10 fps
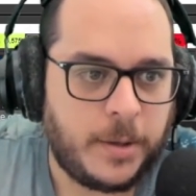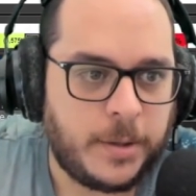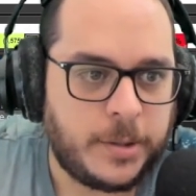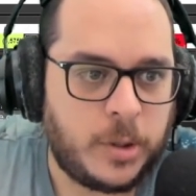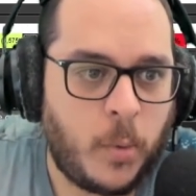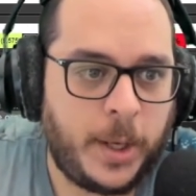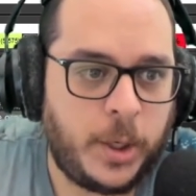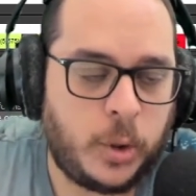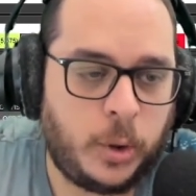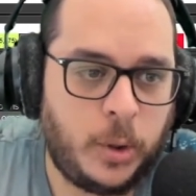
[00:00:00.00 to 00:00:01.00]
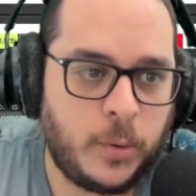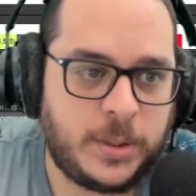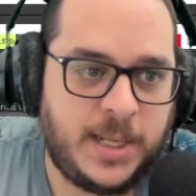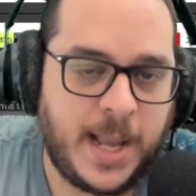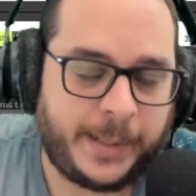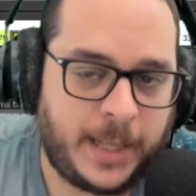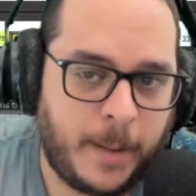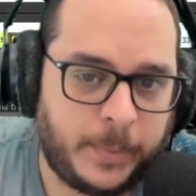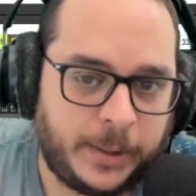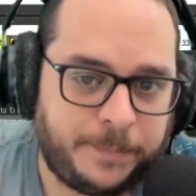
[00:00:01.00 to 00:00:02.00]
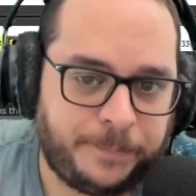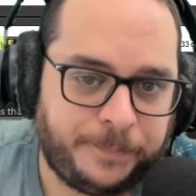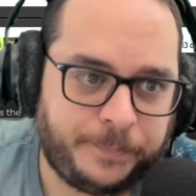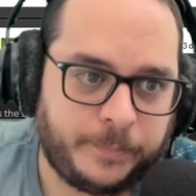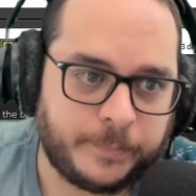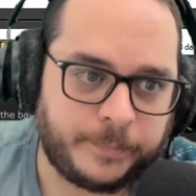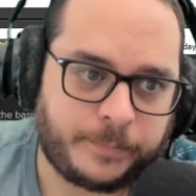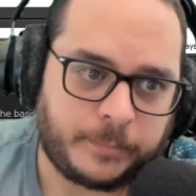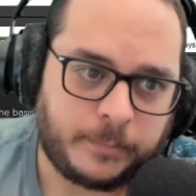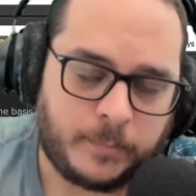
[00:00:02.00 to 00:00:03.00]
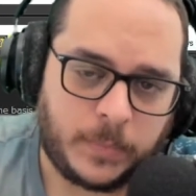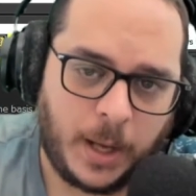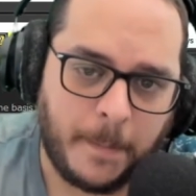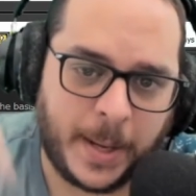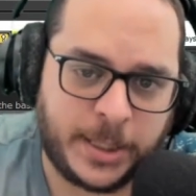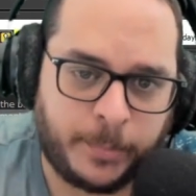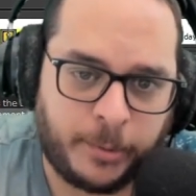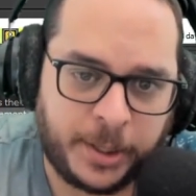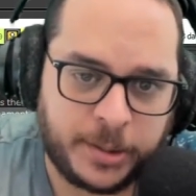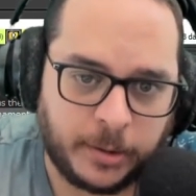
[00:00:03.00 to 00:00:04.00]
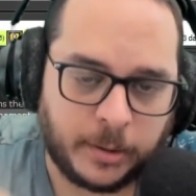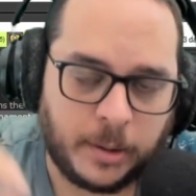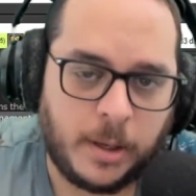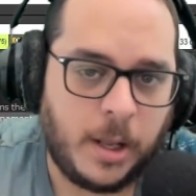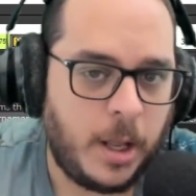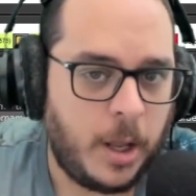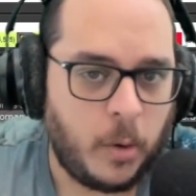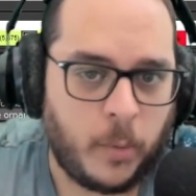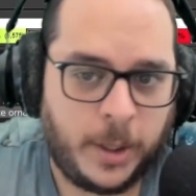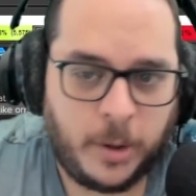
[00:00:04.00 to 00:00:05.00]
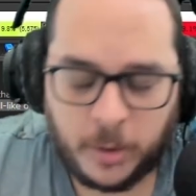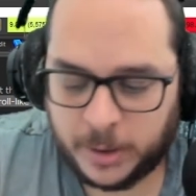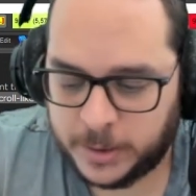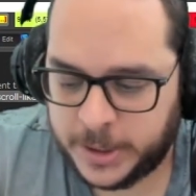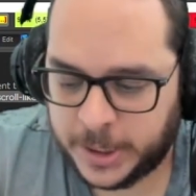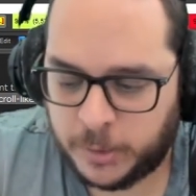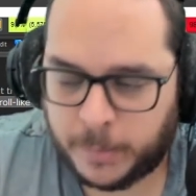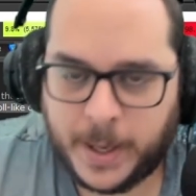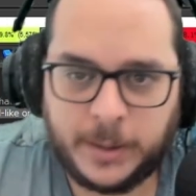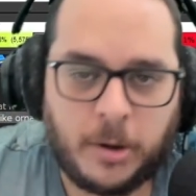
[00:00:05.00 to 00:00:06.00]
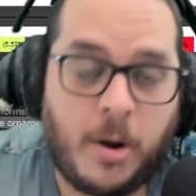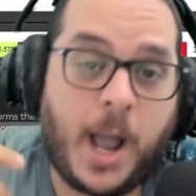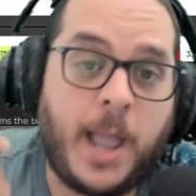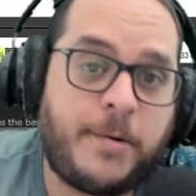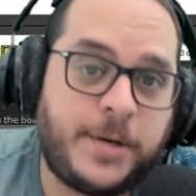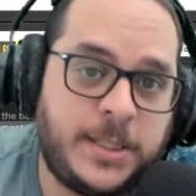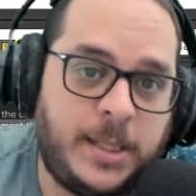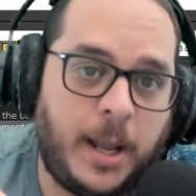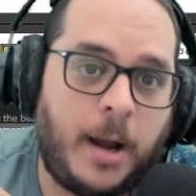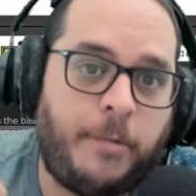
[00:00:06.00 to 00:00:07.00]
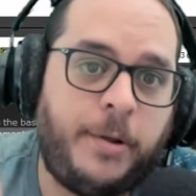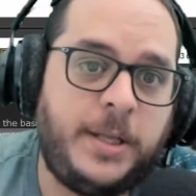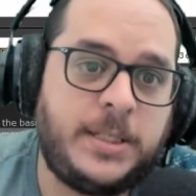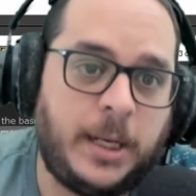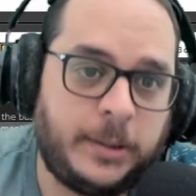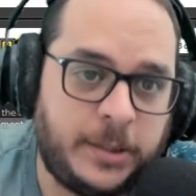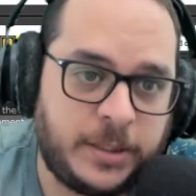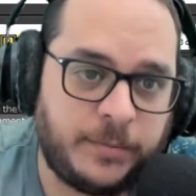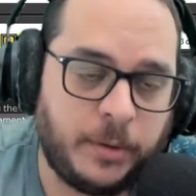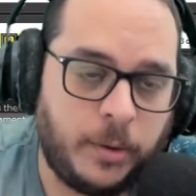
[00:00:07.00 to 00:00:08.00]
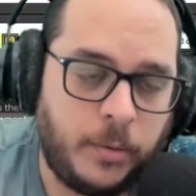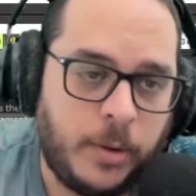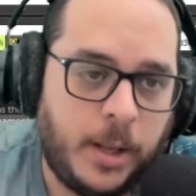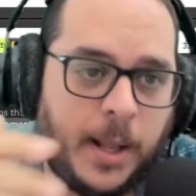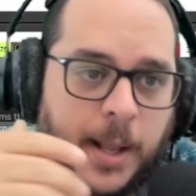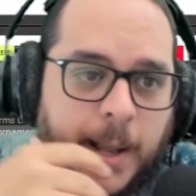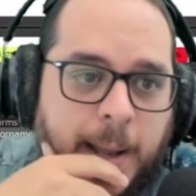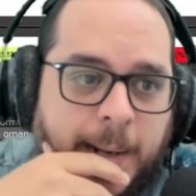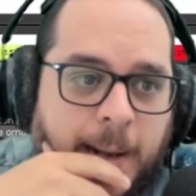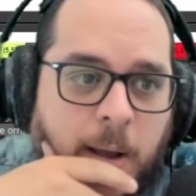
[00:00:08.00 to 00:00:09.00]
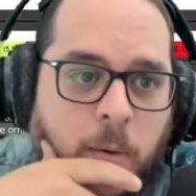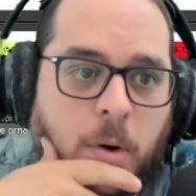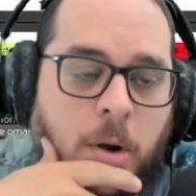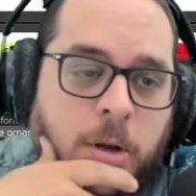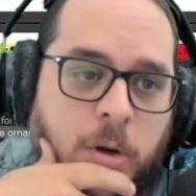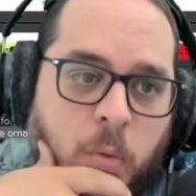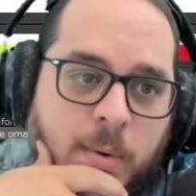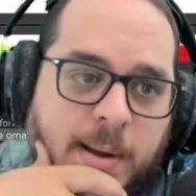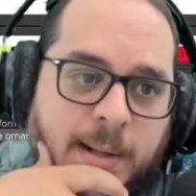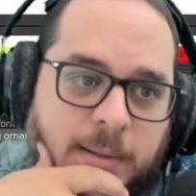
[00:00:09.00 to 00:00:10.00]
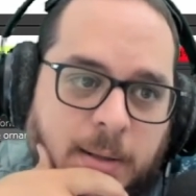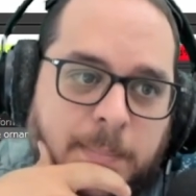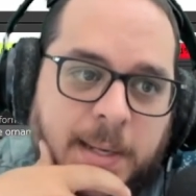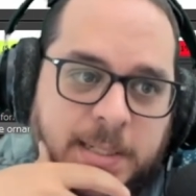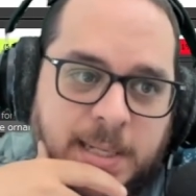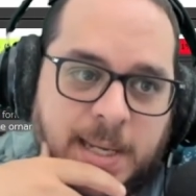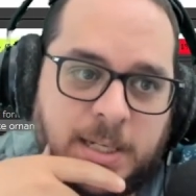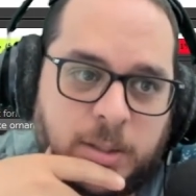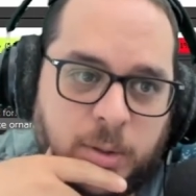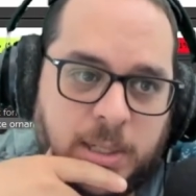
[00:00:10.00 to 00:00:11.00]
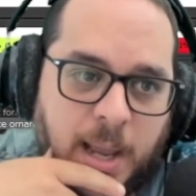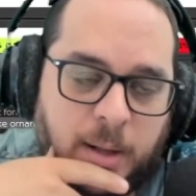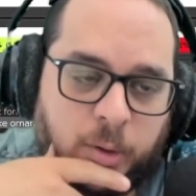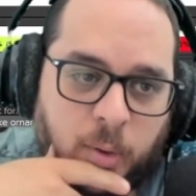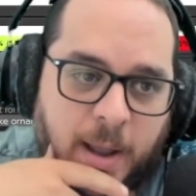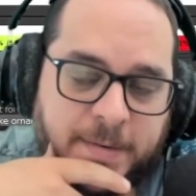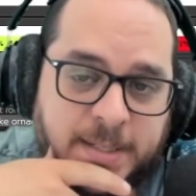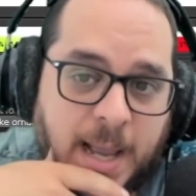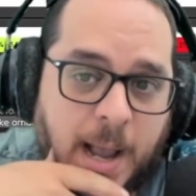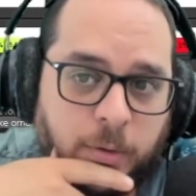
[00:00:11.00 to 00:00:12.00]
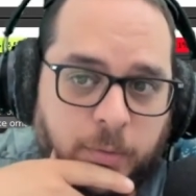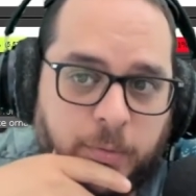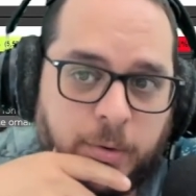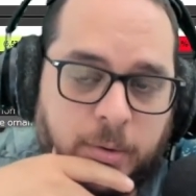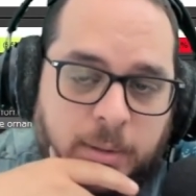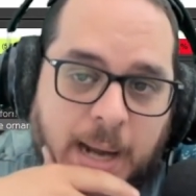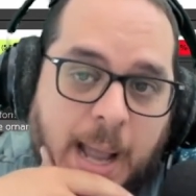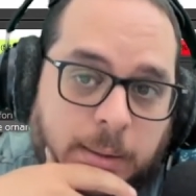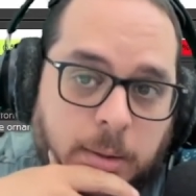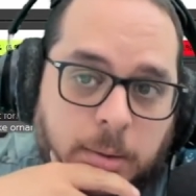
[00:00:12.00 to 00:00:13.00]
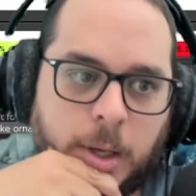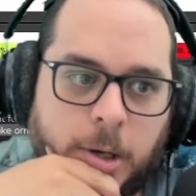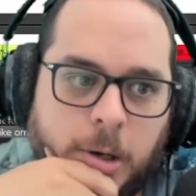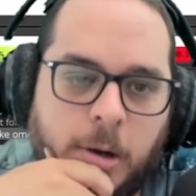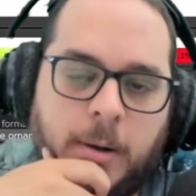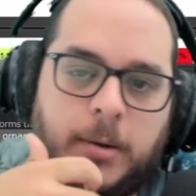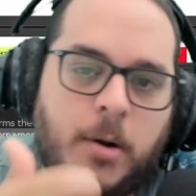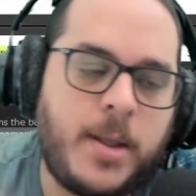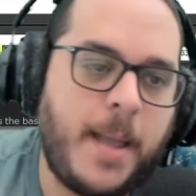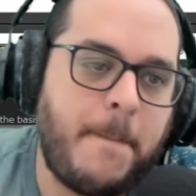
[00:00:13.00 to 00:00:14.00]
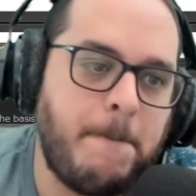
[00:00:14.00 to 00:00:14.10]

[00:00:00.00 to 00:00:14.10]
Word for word: So when you should use the add template, batch operation, when you change your mind, oh, I already started this flow, and now, oh, you know what, makes sense to, to have sound for Latin. Oh, okay.